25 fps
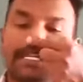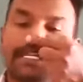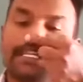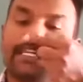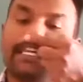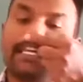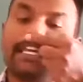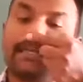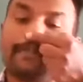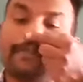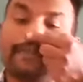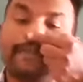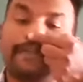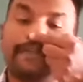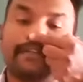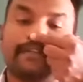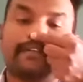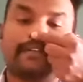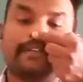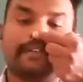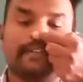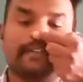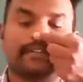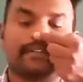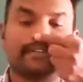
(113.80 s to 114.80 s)
and keep
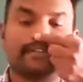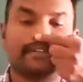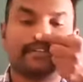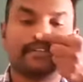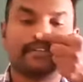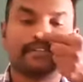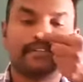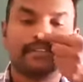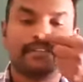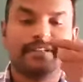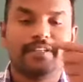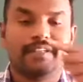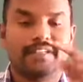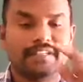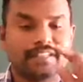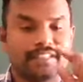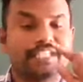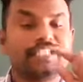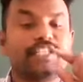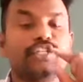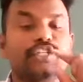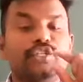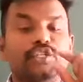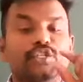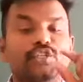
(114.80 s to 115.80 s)
here, the
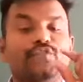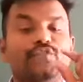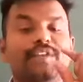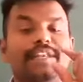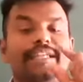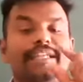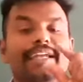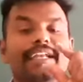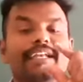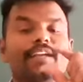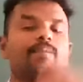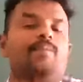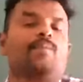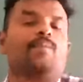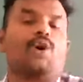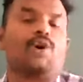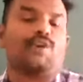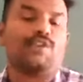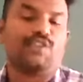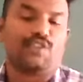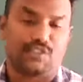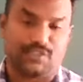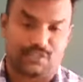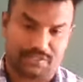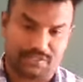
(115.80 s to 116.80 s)
tissue will get
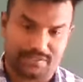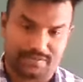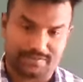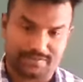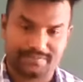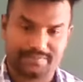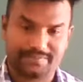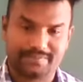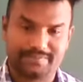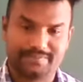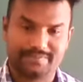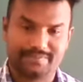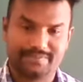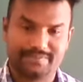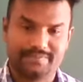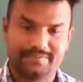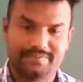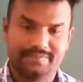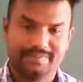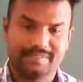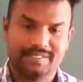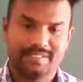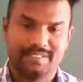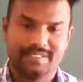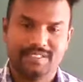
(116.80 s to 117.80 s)
moist
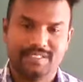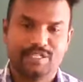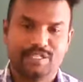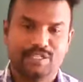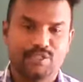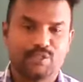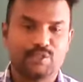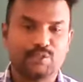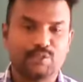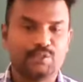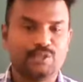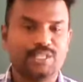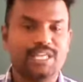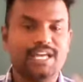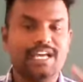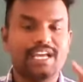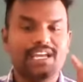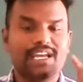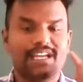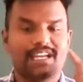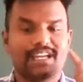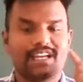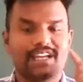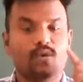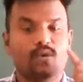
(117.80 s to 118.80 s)
due to the
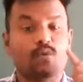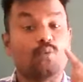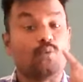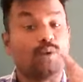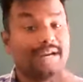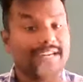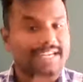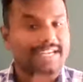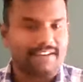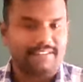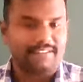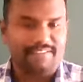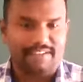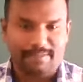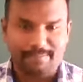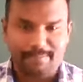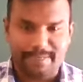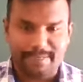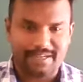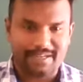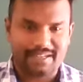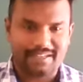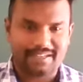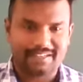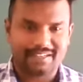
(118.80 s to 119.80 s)
water
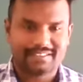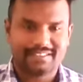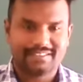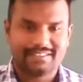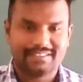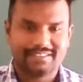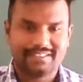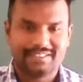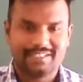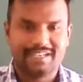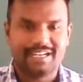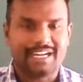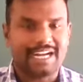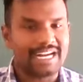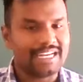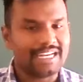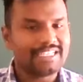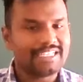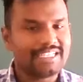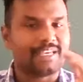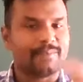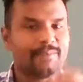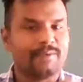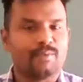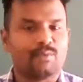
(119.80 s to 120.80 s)
vapor and
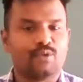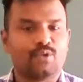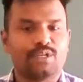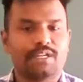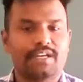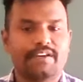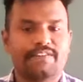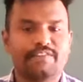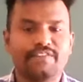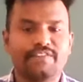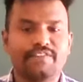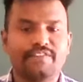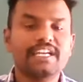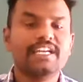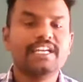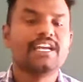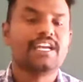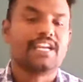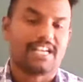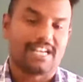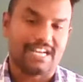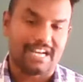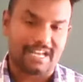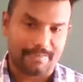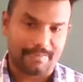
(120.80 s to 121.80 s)
some amount of
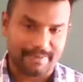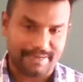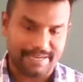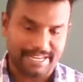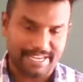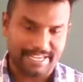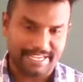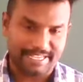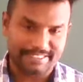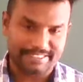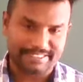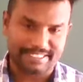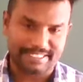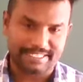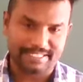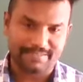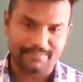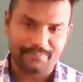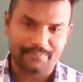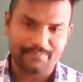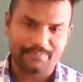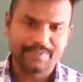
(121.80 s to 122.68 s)
carbon dioxide.